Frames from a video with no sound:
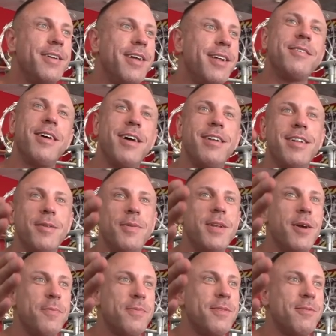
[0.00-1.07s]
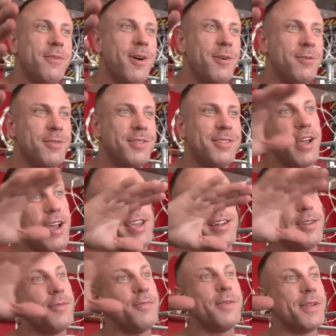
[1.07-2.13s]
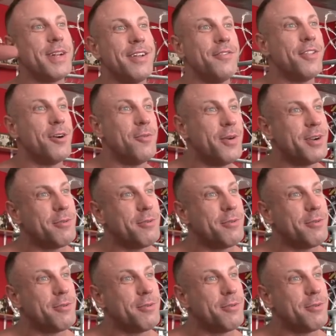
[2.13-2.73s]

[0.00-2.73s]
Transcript: a, a little bit up the road, in the middle of nowhere,